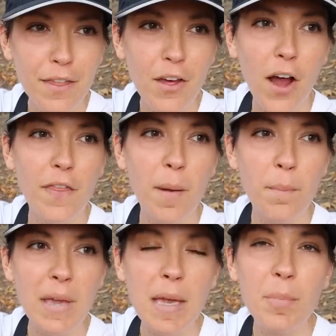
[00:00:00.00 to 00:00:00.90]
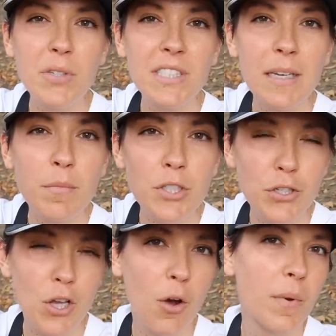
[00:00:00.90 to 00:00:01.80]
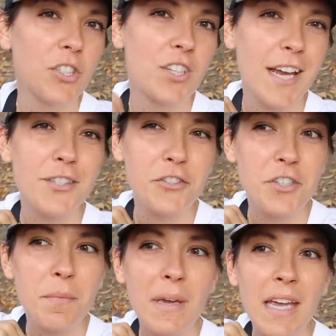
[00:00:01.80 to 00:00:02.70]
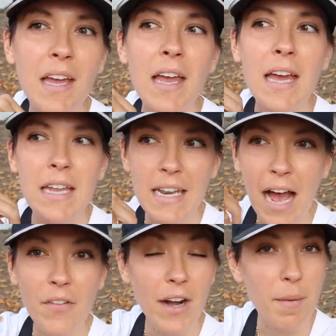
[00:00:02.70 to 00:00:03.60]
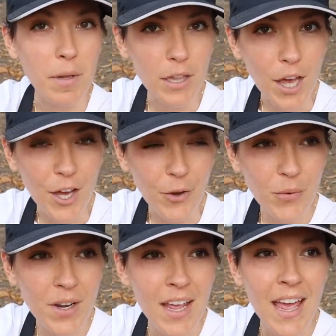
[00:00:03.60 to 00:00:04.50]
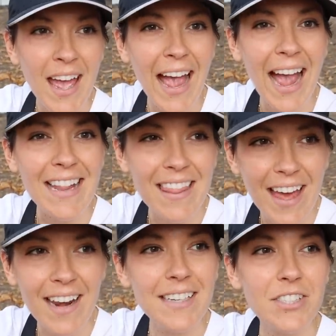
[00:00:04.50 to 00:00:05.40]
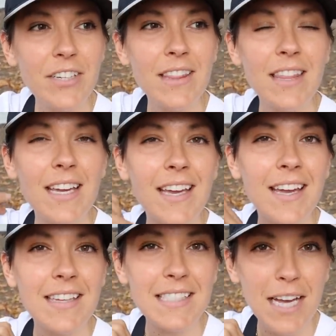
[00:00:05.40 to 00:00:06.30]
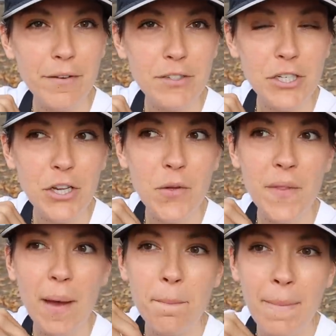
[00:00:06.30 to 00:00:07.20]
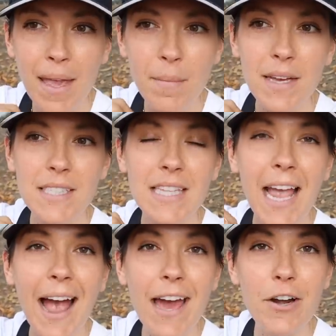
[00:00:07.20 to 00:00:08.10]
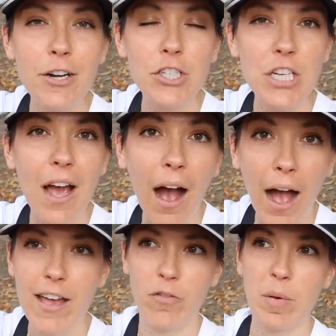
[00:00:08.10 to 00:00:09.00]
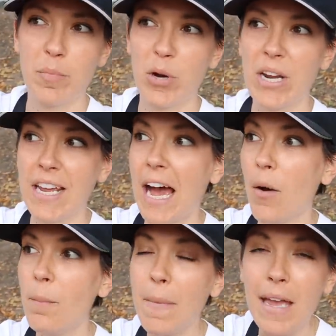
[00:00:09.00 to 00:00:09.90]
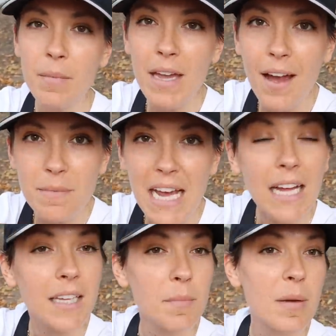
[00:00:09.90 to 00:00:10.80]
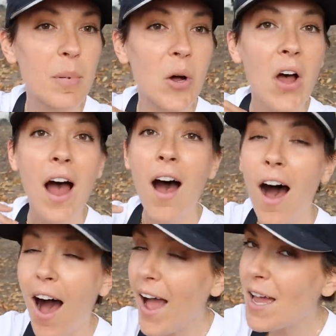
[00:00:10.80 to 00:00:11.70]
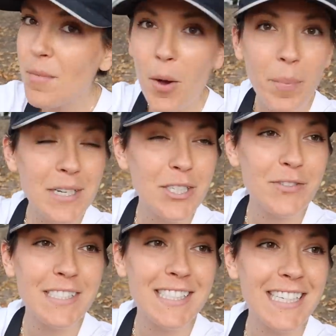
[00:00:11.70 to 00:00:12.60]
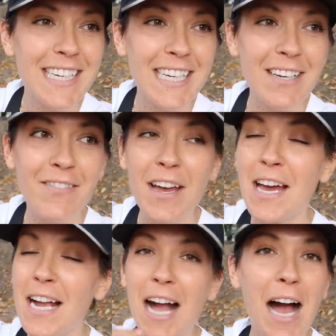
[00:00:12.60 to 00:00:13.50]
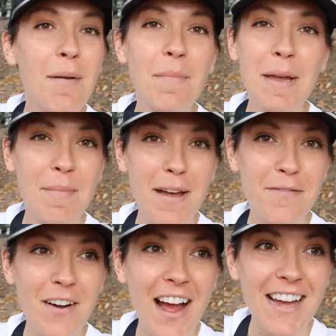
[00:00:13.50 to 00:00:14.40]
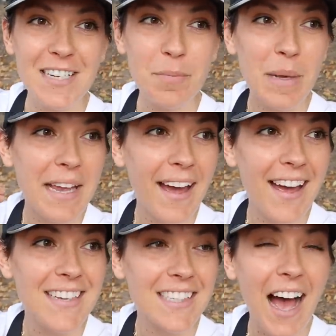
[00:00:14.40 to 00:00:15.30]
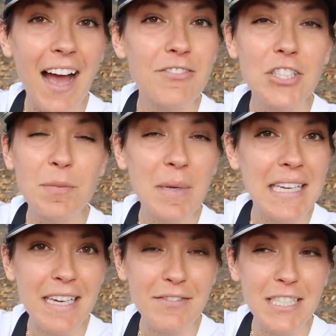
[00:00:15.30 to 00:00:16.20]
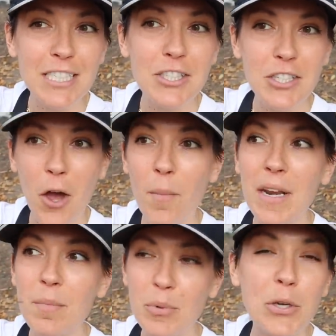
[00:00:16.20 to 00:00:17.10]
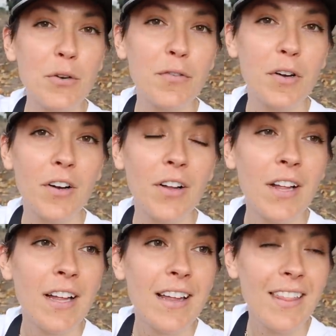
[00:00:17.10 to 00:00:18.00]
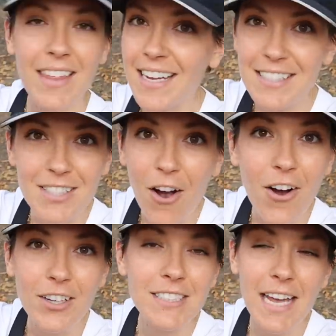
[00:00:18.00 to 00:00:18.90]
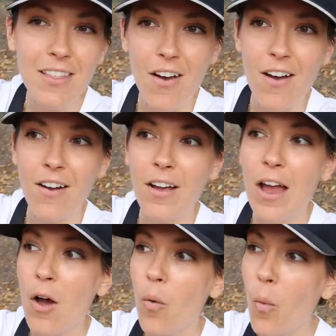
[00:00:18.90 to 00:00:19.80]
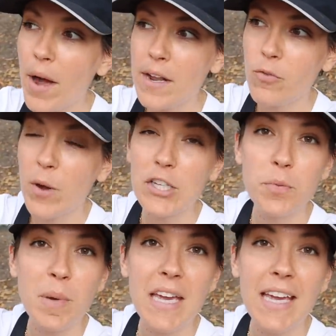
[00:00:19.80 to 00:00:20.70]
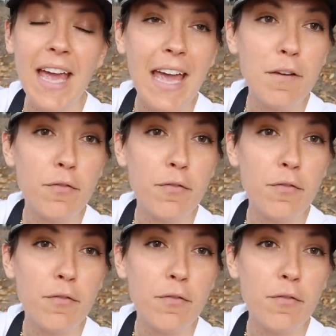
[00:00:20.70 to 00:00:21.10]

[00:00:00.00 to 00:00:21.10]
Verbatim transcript: thought that people seemed so much nicer to me now that I'm alone. And then I started thinking this afternoon that maybe it's the energy I've been putting out. Maybe I'm telling people I am open to receive. Come be my friend, because I've just been gifted so many beautiful things all day long. One of which being a